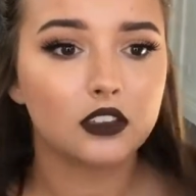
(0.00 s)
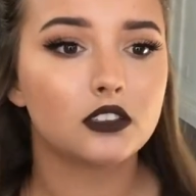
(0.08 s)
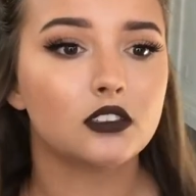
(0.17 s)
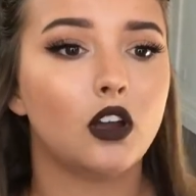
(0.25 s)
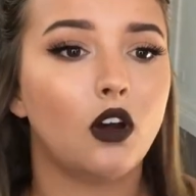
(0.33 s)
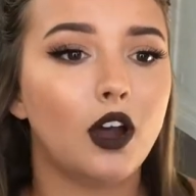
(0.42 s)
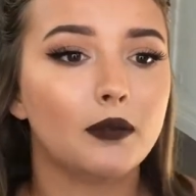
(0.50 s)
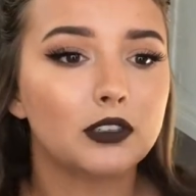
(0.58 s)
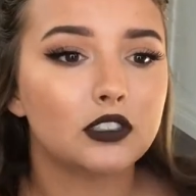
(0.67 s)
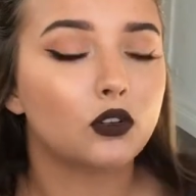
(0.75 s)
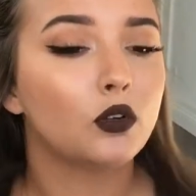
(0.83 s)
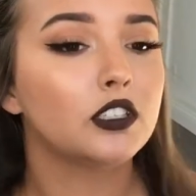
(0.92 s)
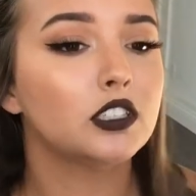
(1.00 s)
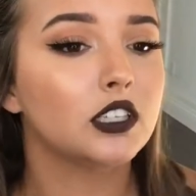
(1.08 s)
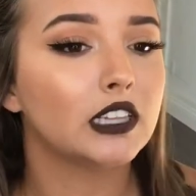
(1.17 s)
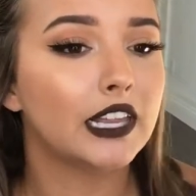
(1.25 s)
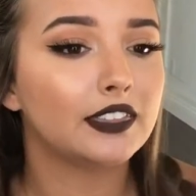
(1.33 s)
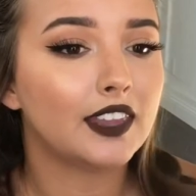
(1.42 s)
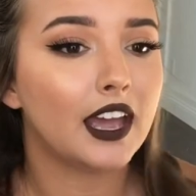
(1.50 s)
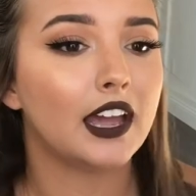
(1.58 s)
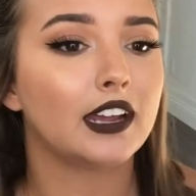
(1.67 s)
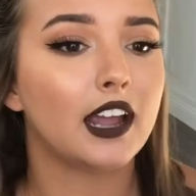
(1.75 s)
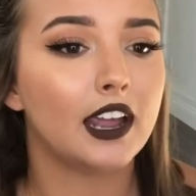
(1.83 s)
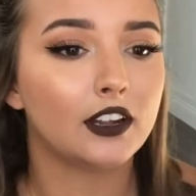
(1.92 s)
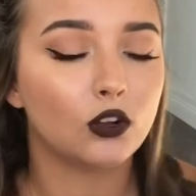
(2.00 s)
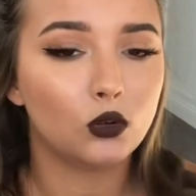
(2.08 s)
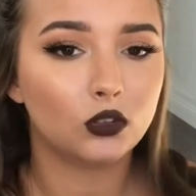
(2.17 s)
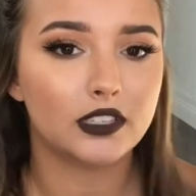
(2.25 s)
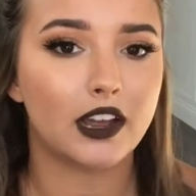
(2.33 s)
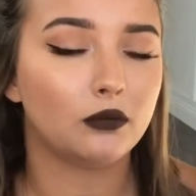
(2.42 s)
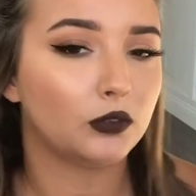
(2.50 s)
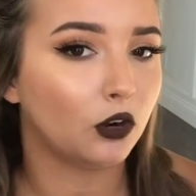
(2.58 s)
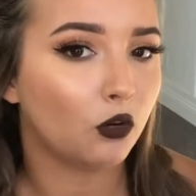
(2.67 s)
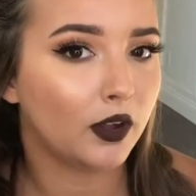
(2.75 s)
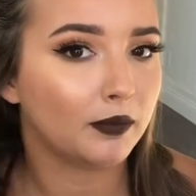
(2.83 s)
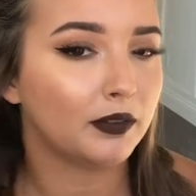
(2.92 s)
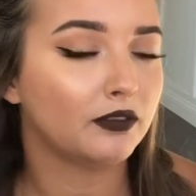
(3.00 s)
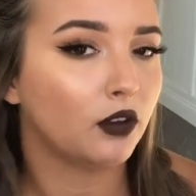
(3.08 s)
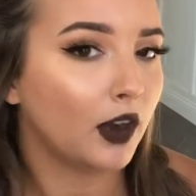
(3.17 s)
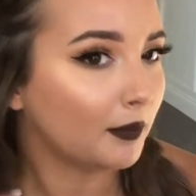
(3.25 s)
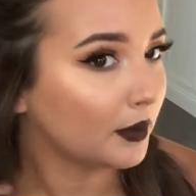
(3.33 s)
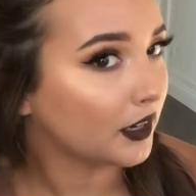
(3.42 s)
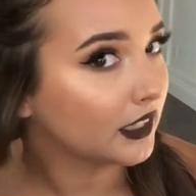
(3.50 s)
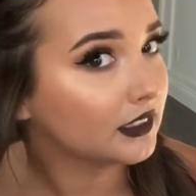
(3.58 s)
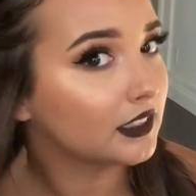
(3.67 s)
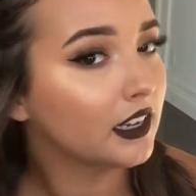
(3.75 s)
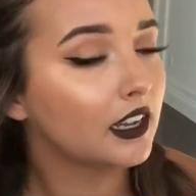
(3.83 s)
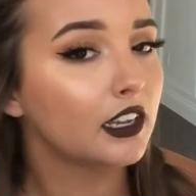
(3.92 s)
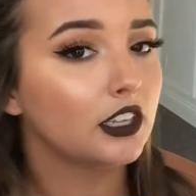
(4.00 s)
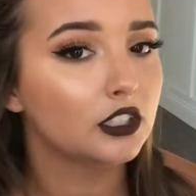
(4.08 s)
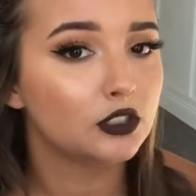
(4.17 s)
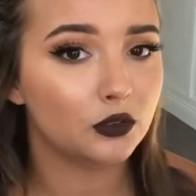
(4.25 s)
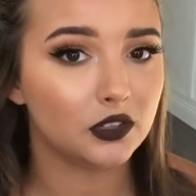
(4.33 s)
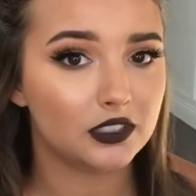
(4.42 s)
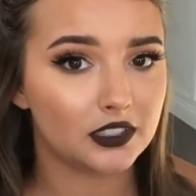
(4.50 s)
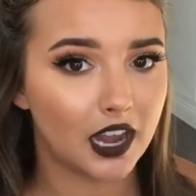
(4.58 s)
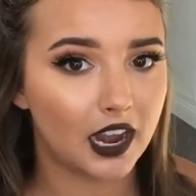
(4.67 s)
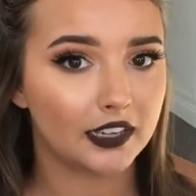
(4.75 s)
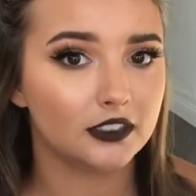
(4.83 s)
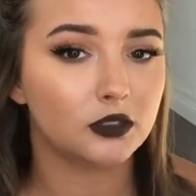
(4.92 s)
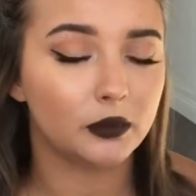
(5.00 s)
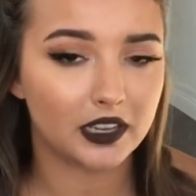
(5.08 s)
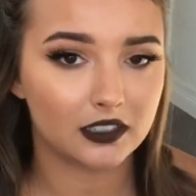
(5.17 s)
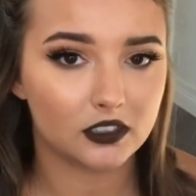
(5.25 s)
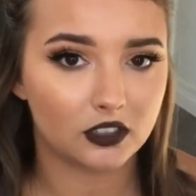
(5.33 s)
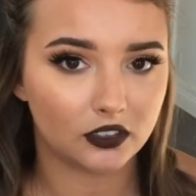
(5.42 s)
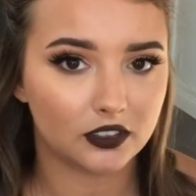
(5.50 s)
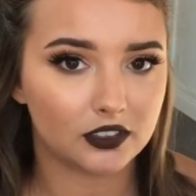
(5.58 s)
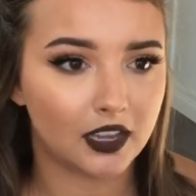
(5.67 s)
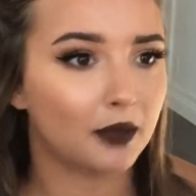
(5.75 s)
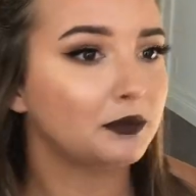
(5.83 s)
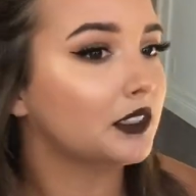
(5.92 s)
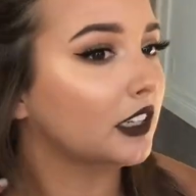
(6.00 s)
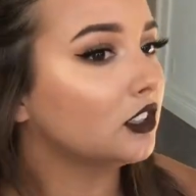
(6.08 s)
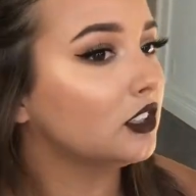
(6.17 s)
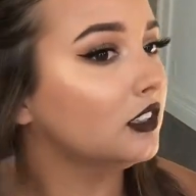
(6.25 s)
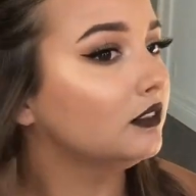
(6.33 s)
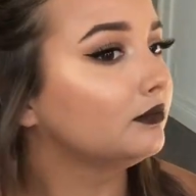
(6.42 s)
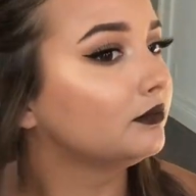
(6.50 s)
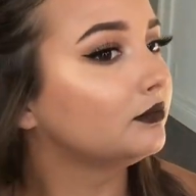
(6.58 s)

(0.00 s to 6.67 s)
So I'm just going to let that kind of cool down real quick before I put it to the side so we can start the top section.